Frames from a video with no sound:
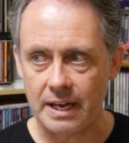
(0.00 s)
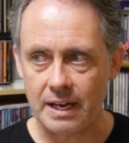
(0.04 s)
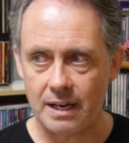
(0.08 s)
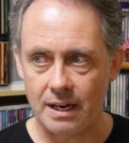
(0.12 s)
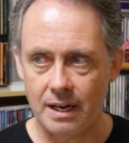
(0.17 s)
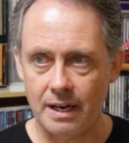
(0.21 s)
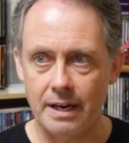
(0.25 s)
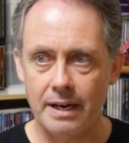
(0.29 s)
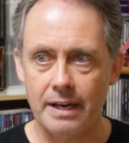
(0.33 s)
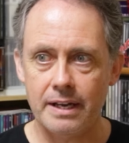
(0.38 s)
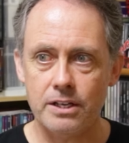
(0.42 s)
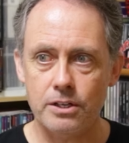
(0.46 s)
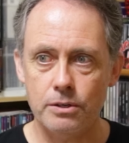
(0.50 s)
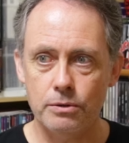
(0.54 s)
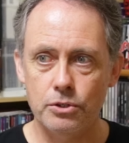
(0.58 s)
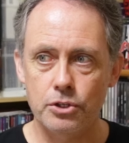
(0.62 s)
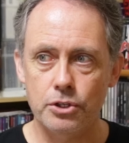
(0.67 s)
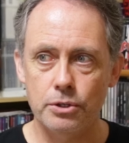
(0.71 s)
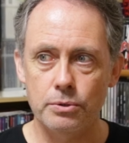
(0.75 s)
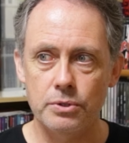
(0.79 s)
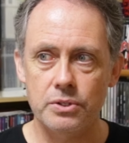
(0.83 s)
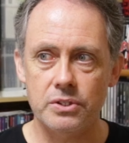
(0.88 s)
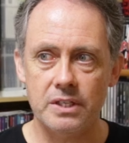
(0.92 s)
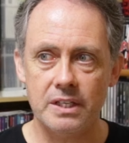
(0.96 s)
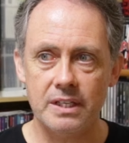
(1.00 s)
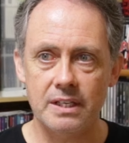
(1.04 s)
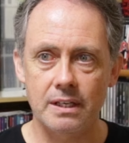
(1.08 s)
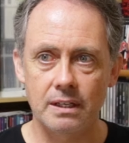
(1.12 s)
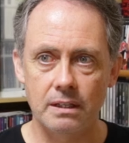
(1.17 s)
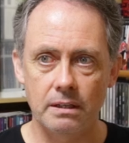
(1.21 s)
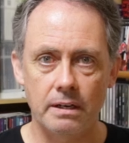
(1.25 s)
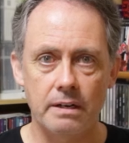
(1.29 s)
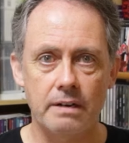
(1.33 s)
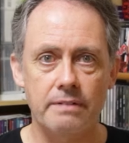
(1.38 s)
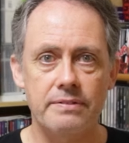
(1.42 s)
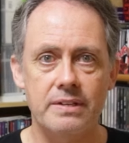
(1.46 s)
AI, you do see a
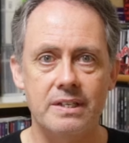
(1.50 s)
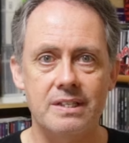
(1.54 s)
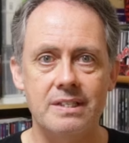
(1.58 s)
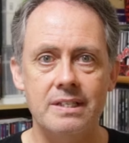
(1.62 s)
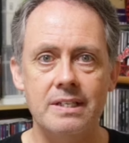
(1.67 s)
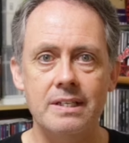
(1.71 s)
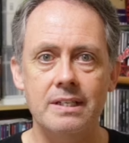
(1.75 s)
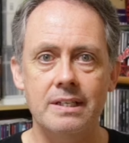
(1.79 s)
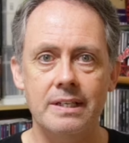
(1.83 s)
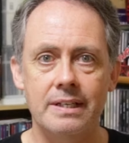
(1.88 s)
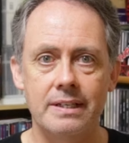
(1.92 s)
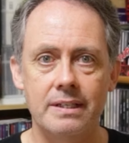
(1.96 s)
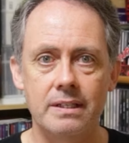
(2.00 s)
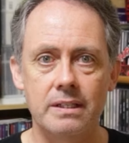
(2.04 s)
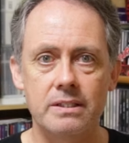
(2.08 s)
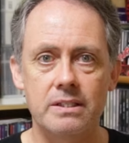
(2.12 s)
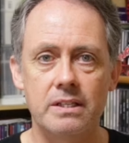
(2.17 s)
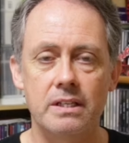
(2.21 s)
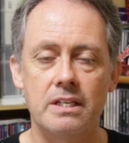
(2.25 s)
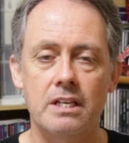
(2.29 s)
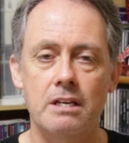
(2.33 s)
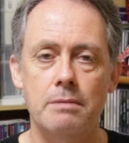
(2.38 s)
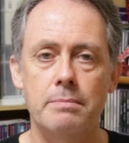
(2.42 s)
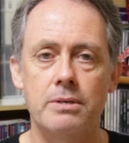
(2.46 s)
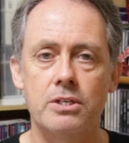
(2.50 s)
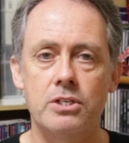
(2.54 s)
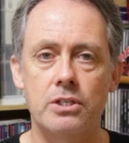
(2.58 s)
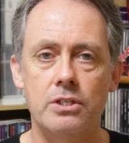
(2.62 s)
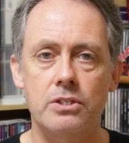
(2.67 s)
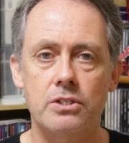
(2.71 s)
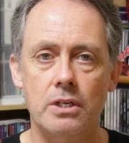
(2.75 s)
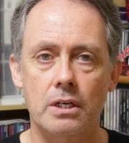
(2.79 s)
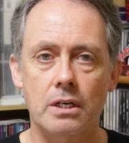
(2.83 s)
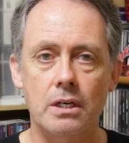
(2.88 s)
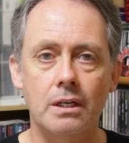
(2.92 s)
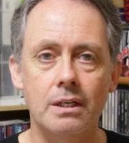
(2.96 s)
lot of the details and the
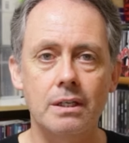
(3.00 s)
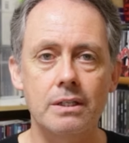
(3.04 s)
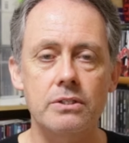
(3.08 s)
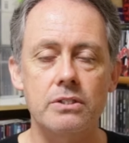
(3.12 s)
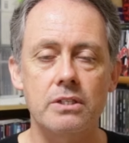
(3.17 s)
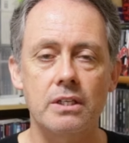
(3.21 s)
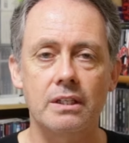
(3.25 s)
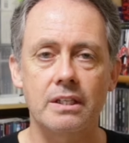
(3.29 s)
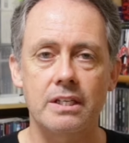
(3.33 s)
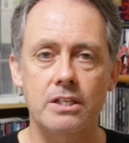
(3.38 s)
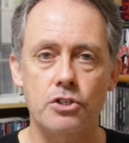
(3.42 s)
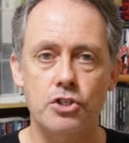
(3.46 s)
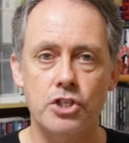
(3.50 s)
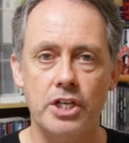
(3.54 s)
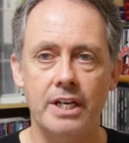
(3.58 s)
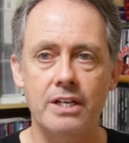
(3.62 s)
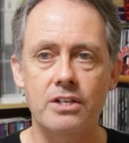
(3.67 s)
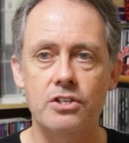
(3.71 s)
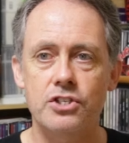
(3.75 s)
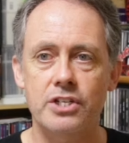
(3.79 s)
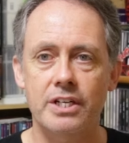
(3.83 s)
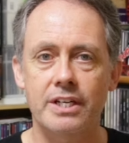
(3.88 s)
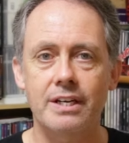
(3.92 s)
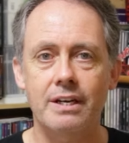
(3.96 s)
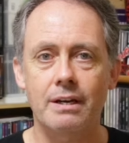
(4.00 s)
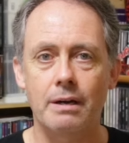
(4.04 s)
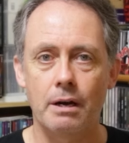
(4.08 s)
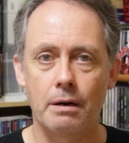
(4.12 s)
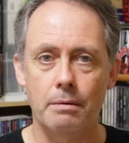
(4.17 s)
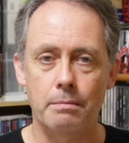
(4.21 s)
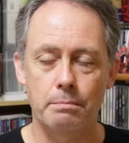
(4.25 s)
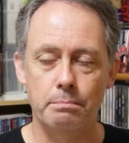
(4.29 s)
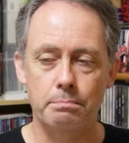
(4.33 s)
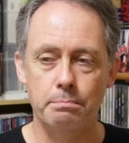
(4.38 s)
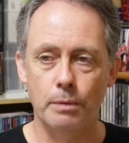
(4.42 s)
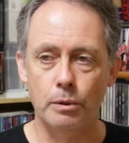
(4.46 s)
images are constantly changing.
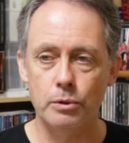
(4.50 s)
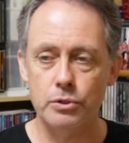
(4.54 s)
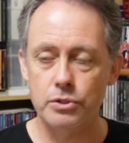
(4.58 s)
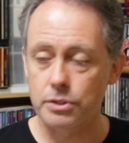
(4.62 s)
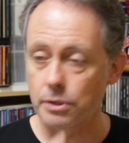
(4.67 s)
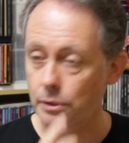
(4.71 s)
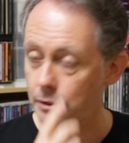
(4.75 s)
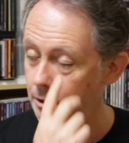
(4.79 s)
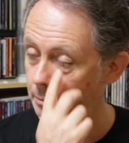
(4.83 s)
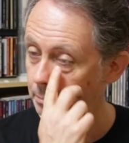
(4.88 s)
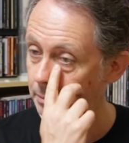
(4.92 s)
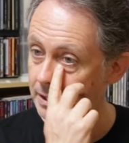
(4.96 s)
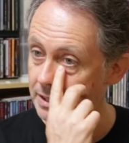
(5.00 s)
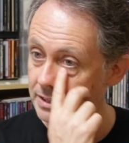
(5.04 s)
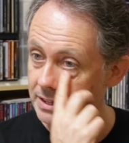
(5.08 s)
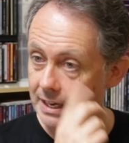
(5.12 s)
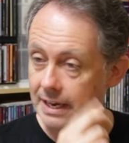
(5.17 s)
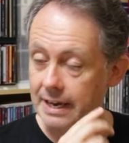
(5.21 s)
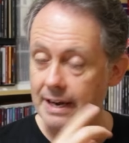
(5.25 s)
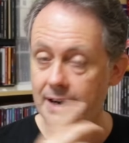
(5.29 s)
Most notably, the